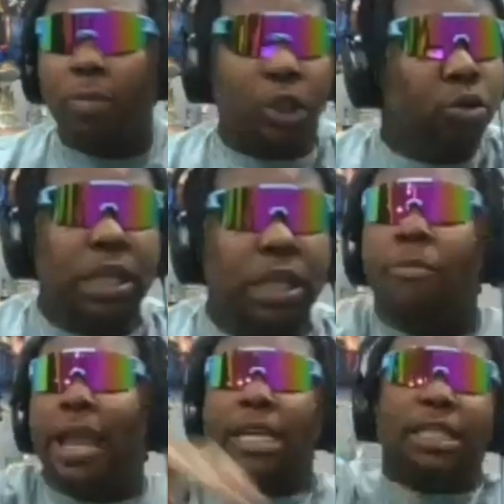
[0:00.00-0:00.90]
But you was
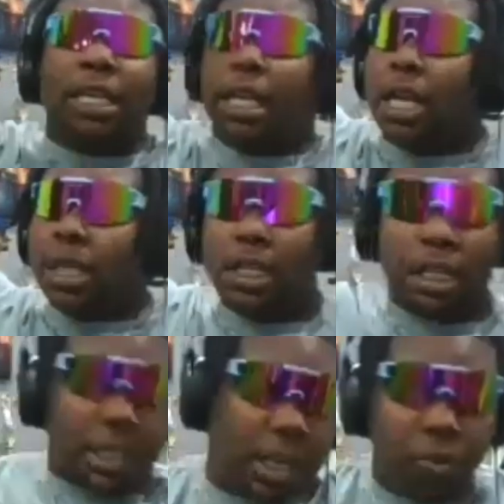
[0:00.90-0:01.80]
able to make it to the
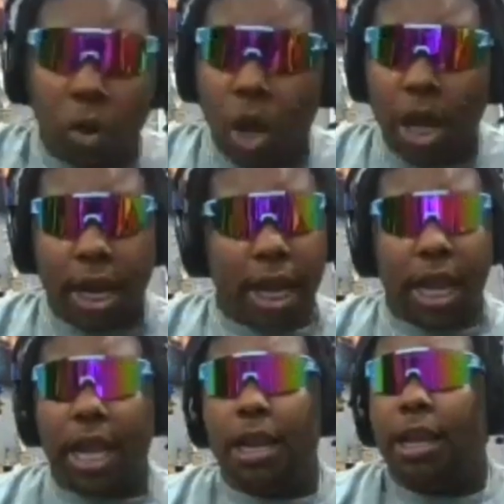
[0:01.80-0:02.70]
to D one
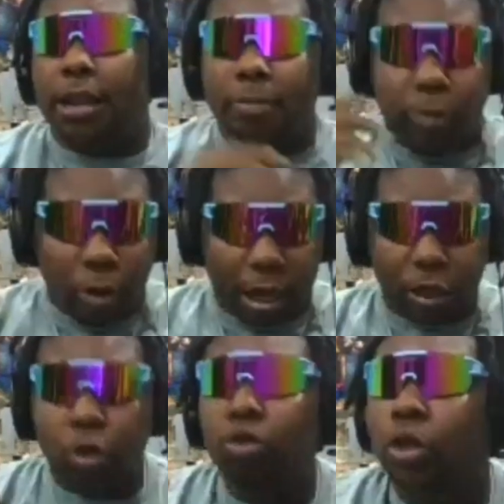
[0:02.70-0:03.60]
and, and,
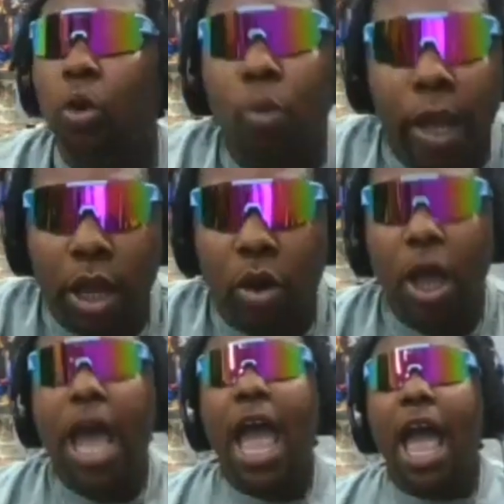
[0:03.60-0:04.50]
and do so well.